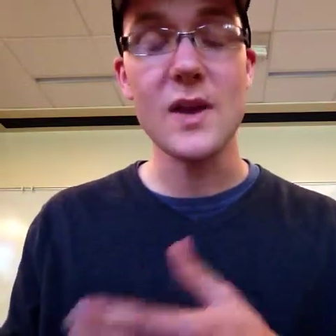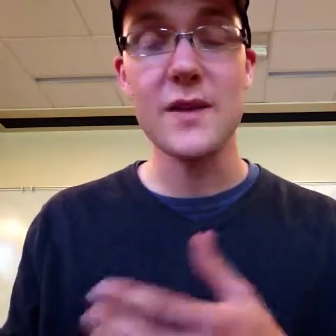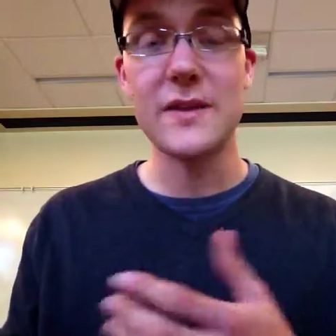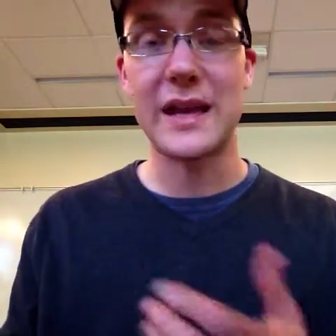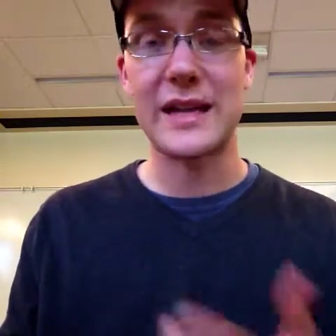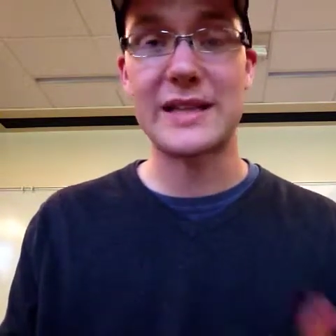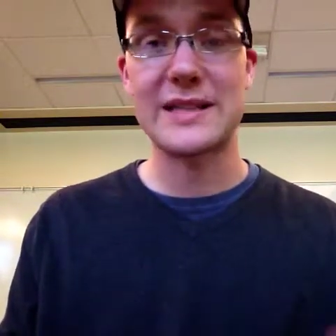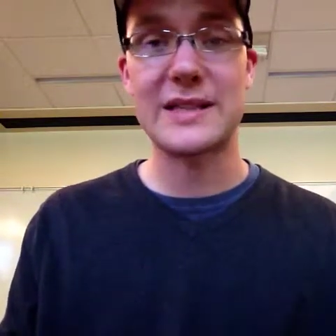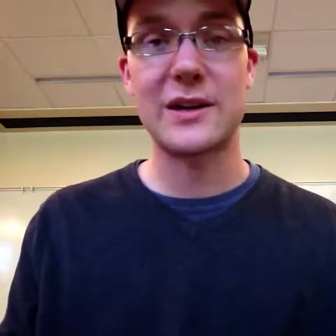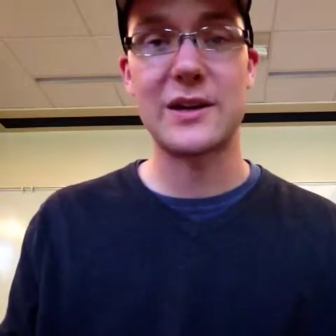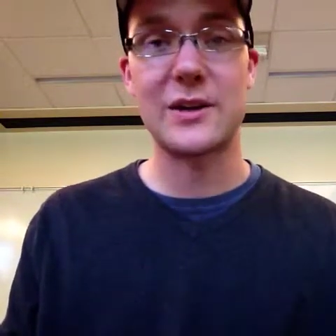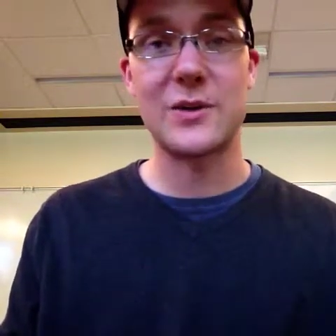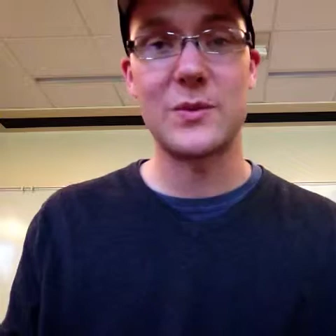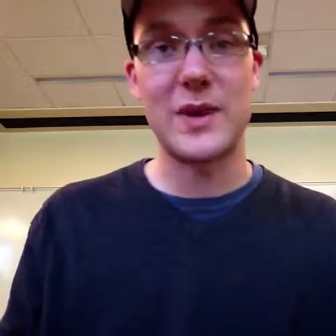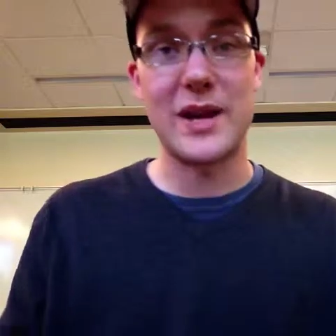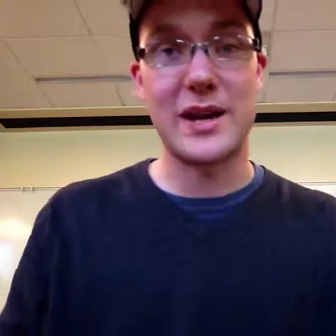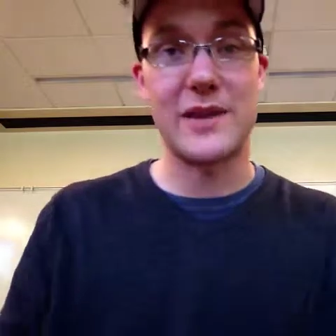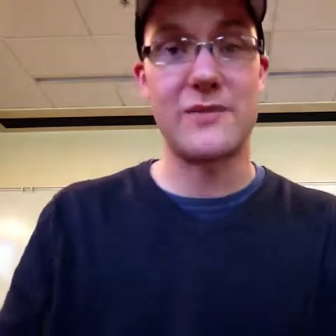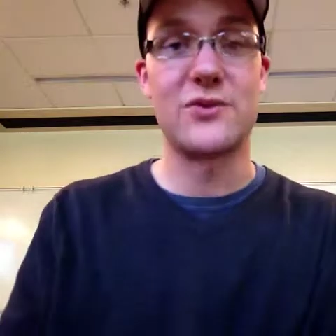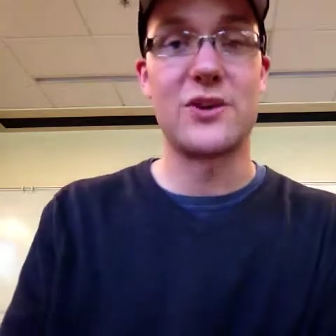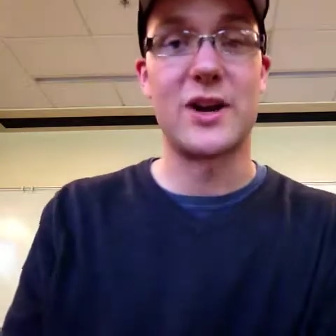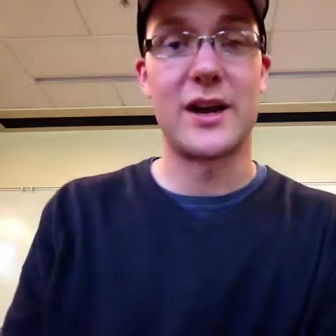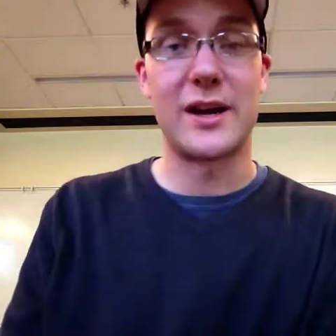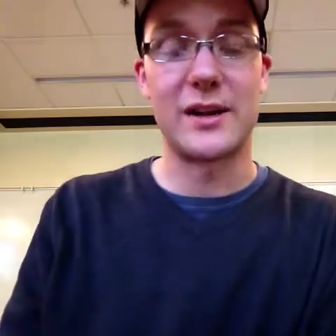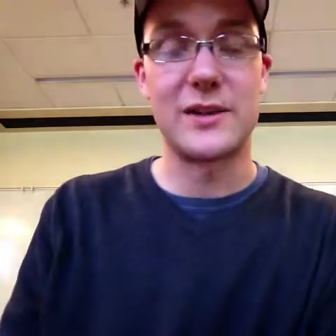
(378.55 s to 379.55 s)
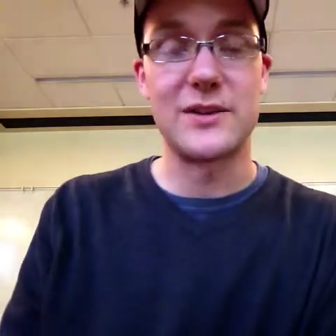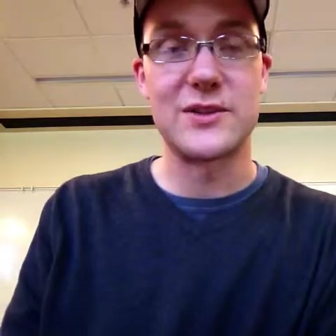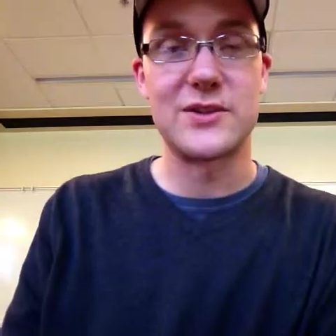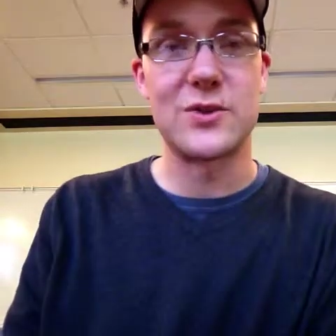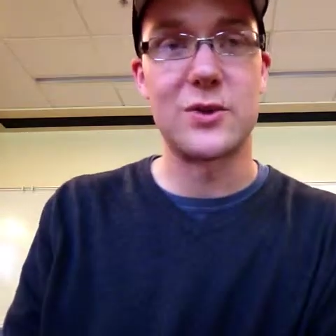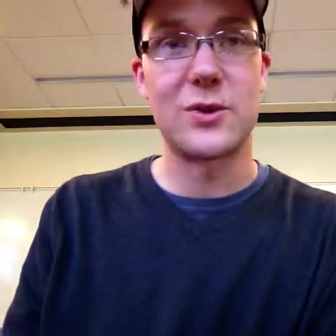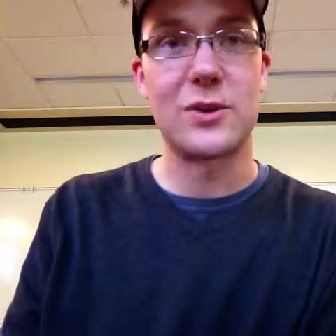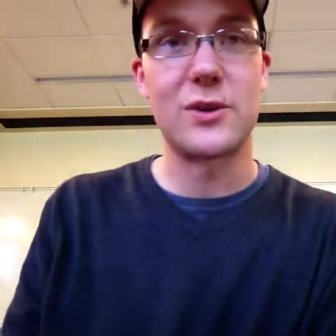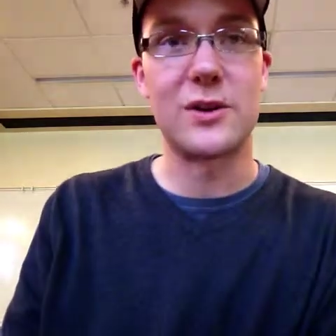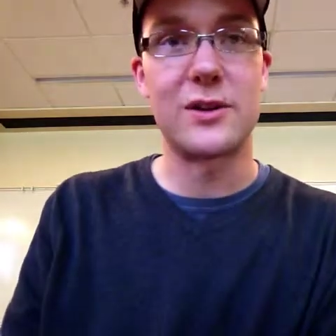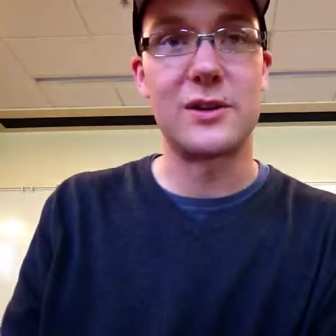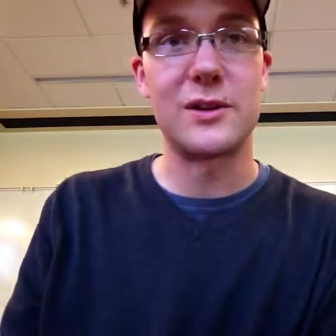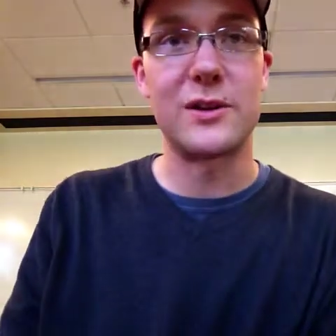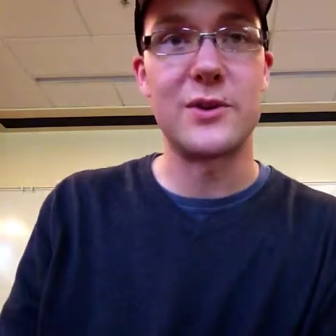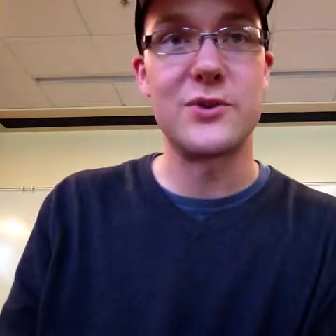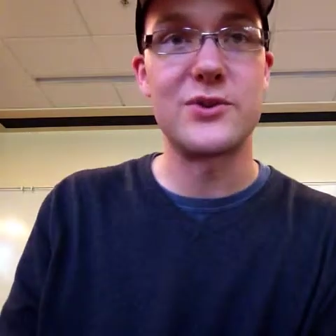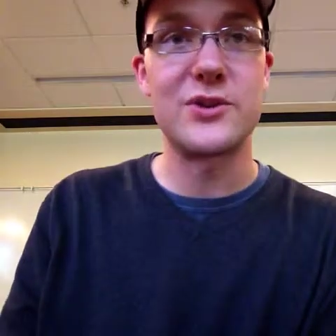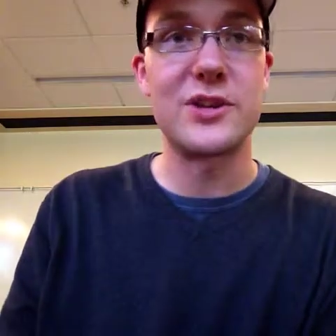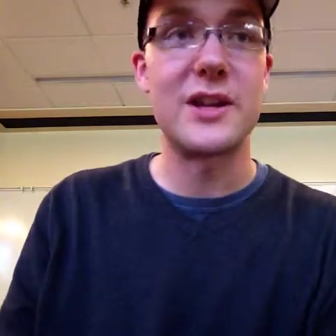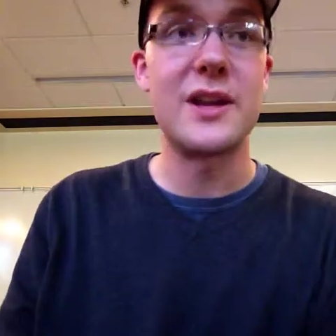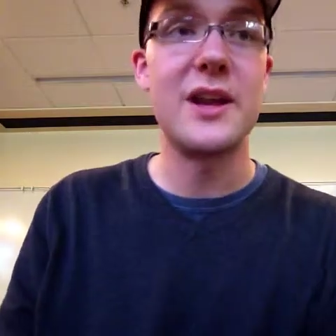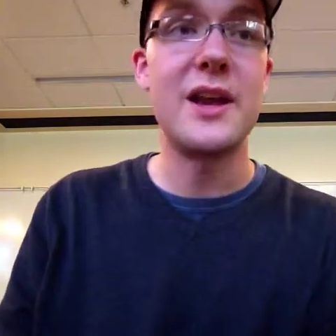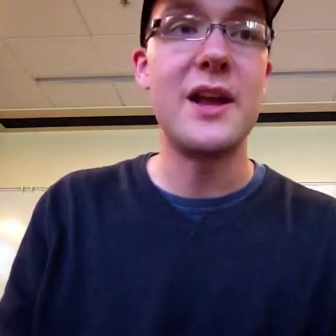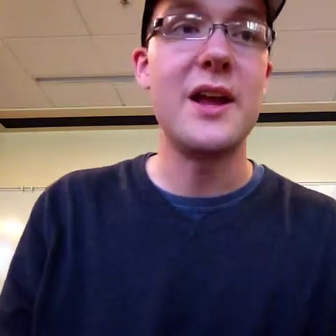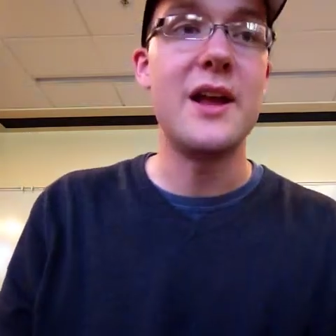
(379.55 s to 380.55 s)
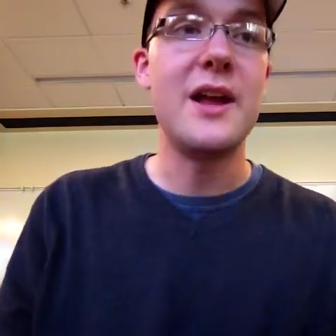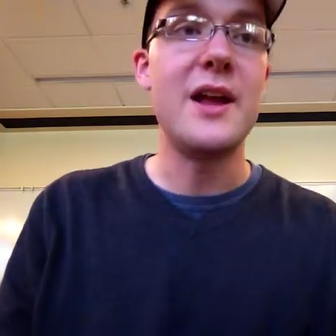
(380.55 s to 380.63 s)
That's a good way of drawing a historical conclusion.